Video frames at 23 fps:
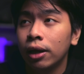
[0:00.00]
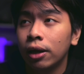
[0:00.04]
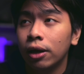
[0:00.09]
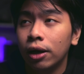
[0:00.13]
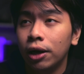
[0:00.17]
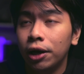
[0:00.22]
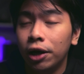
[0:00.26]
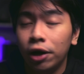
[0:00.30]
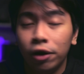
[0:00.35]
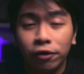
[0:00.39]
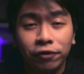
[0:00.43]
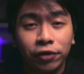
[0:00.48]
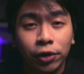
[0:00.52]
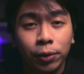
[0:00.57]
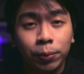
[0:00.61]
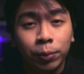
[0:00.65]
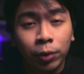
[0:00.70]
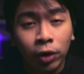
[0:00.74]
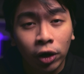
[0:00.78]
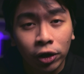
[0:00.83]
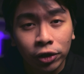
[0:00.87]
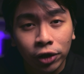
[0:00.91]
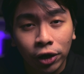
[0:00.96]
of your
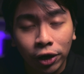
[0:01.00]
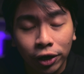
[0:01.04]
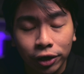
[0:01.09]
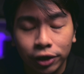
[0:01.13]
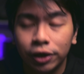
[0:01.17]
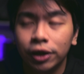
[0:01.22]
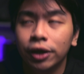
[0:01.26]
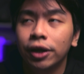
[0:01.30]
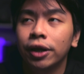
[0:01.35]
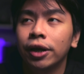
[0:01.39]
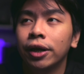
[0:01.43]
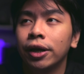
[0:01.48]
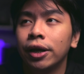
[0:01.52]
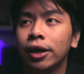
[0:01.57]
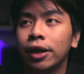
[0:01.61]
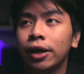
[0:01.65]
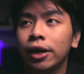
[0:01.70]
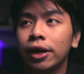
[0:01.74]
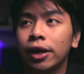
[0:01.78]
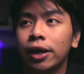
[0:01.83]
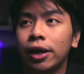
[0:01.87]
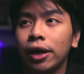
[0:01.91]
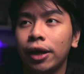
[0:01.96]
product,
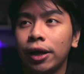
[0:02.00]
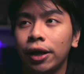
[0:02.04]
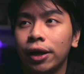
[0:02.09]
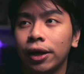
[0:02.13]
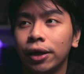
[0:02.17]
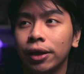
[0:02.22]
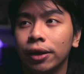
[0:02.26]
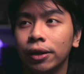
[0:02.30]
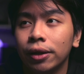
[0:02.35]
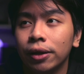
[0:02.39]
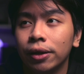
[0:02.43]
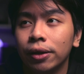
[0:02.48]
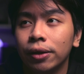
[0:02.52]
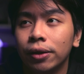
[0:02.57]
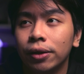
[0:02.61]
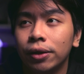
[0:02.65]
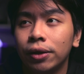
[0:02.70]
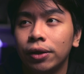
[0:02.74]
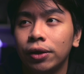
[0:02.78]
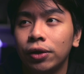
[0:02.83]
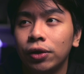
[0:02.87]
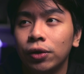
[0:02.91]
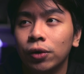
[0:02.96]

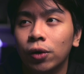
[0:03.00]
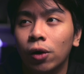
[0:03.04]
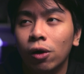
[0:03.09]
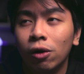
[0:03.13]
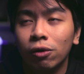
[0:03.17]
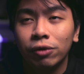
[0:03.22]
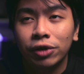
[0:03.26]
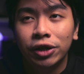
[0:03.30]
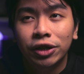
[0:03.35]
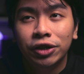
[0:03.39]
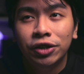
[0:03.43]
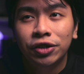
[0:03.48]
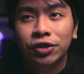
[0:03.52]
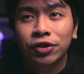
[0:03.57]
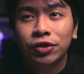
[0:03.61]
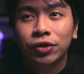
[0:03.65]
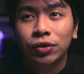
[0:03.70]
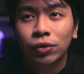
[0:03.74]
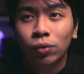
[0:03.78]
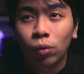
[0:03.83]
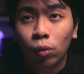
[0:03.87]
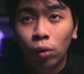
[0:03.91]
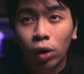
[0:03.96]
and you
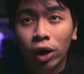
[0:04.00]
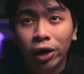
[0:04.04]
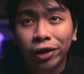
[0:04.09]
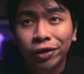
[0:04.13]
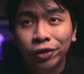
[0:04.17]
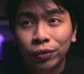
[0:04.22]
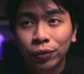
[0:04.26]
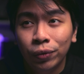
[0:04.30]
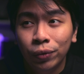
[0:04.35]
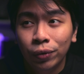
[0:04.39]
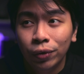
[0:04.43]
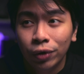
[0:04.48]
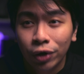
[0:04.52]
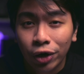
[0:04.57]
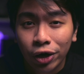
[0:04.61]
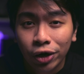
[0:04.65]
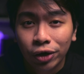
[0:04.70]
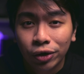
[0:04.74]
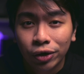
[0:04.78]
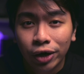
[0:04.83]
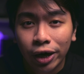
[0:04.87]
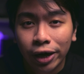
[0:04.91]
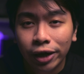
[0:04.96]
always want to
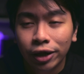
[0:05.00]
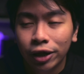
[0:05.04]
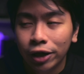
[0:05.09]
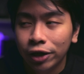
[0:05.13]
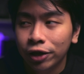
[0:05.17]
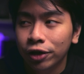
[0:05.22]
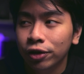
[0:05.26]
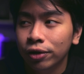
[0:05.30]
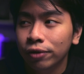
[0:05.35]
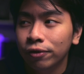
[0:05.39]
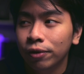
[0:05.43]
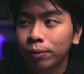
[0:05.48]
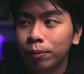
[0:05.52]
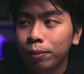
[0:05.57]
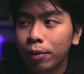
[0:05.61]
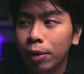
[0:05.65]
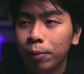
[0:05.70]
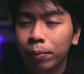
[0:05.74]
learn, right? Like a